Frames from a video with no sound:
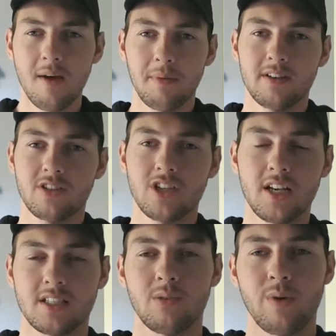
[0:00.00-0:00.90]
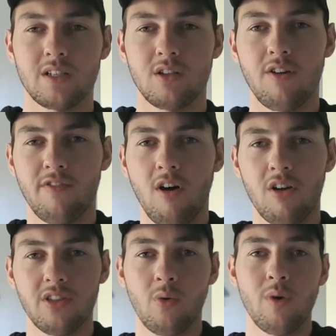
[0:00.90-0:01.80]
But Justin Westhoff
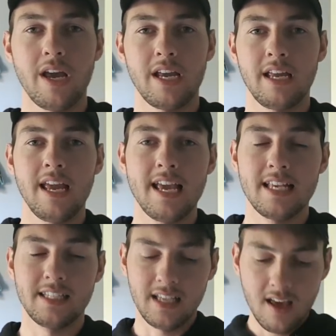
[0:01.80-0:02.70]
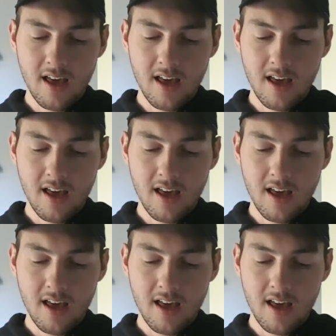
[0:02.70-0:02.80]
on the wing is